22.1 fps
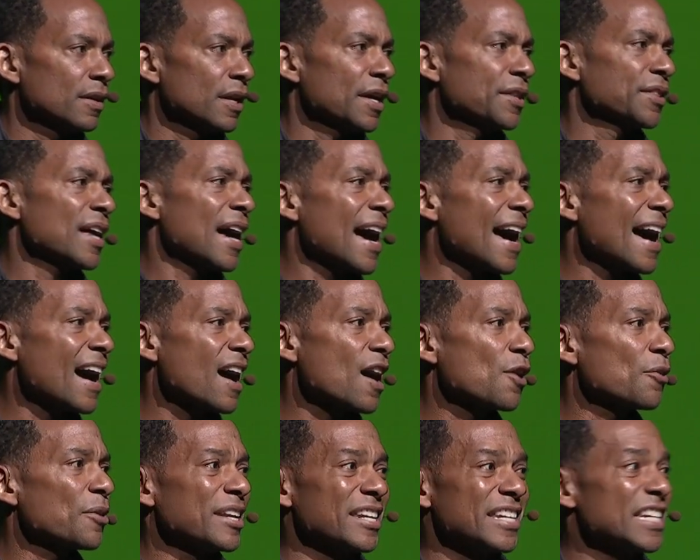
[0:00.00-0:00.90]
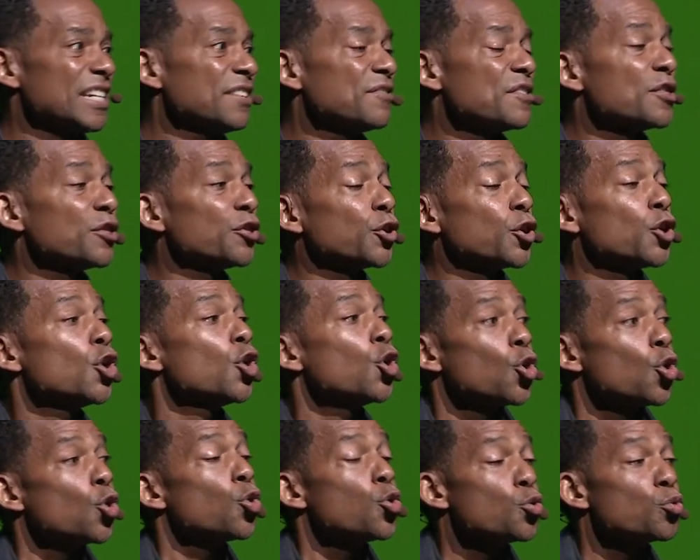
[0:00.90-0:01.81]
and the how, and even the
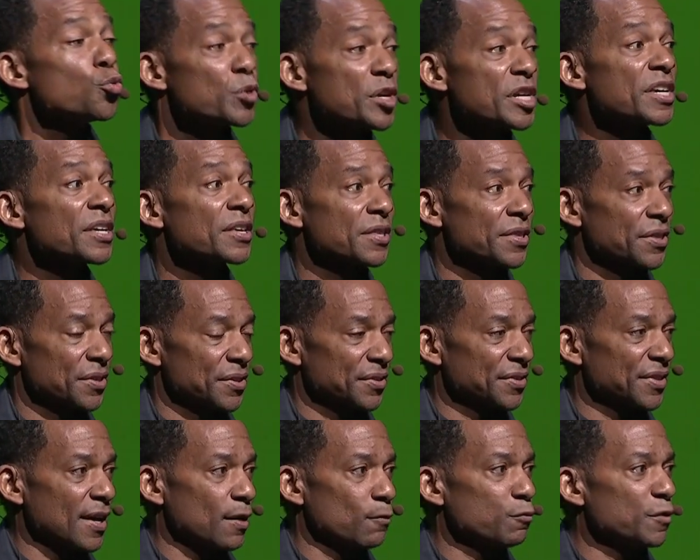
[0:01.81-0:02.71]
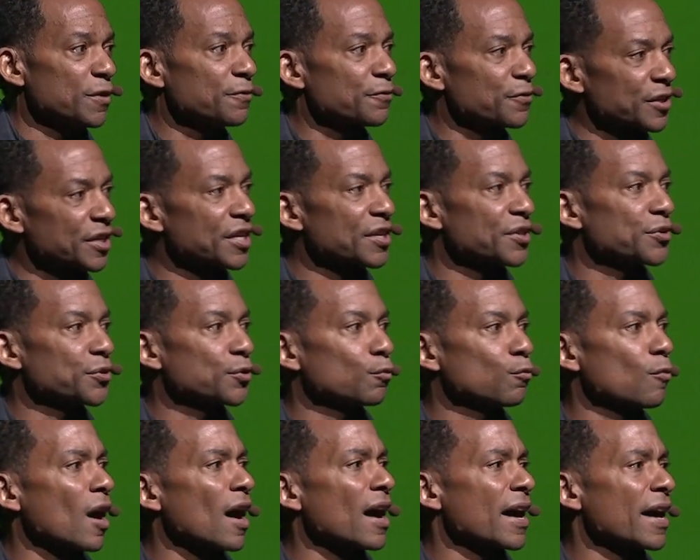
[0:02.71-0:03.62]
who with that we forget the
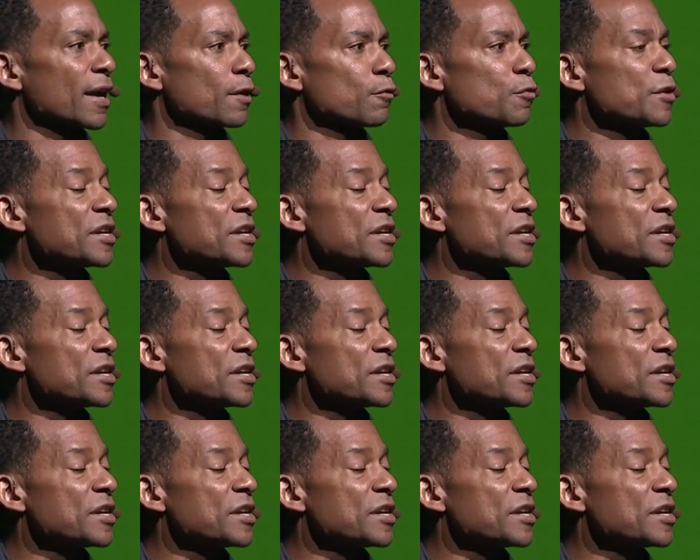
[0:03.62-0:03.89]
why.